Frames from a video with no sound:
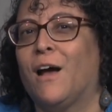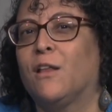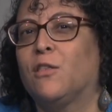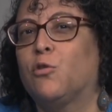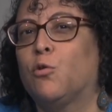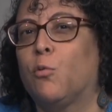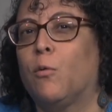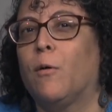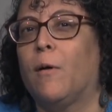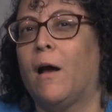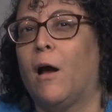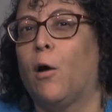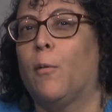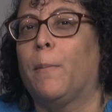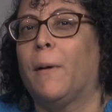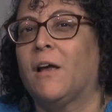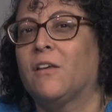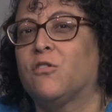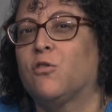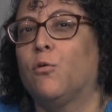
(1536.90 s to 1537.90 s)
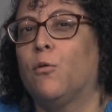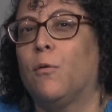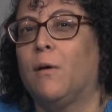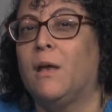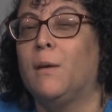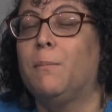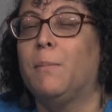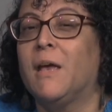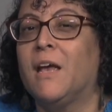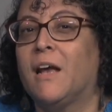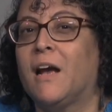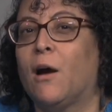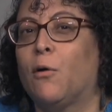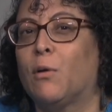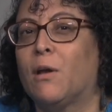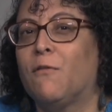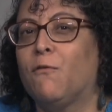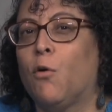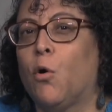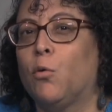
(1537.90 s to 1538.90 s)
through El Paso
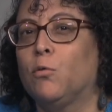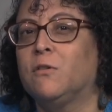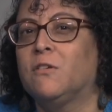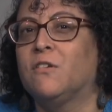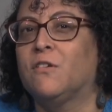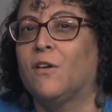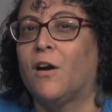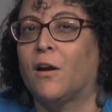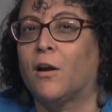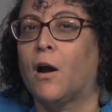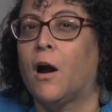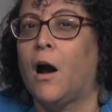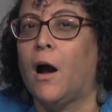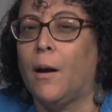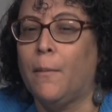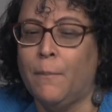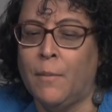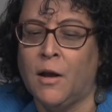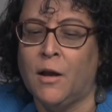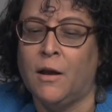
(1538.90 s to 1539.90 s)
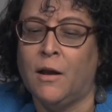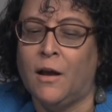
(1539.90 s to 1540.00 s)
EPCountyVotes.com.